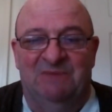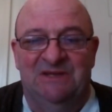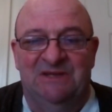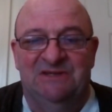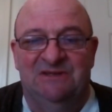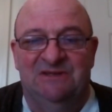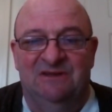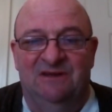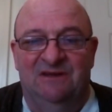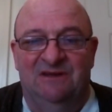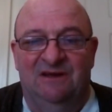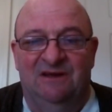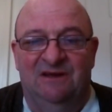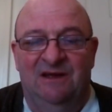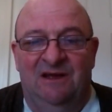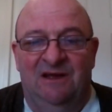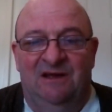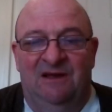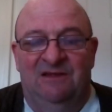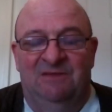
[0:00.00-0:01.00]
It's the
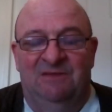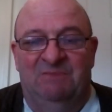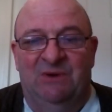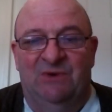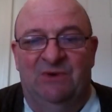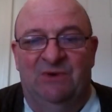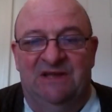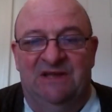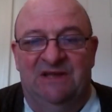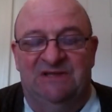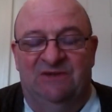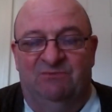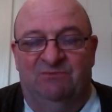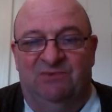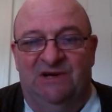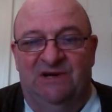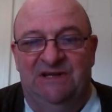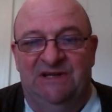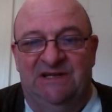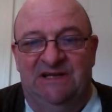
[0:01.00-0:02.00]
building itself
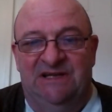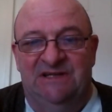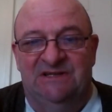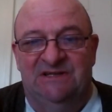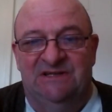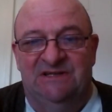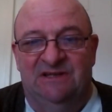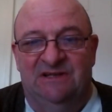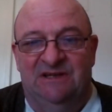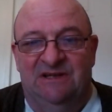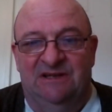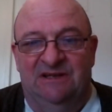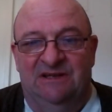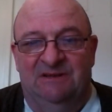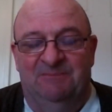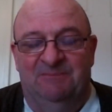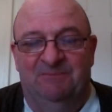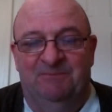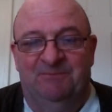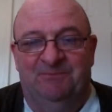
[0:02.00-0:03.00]
predates
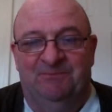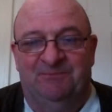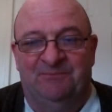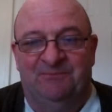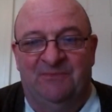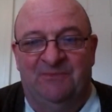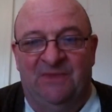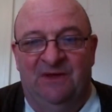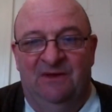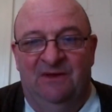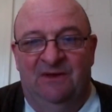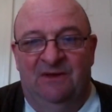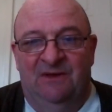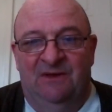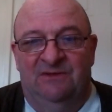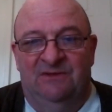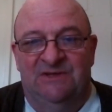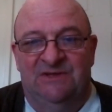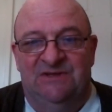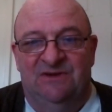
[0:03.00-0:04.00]
the
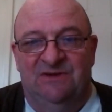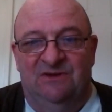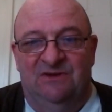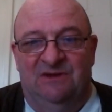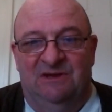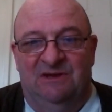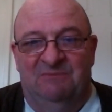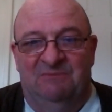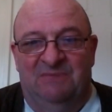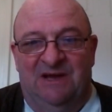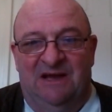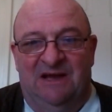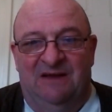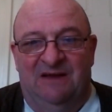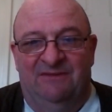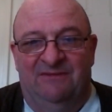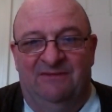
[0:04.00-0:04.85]
Circle in Bath.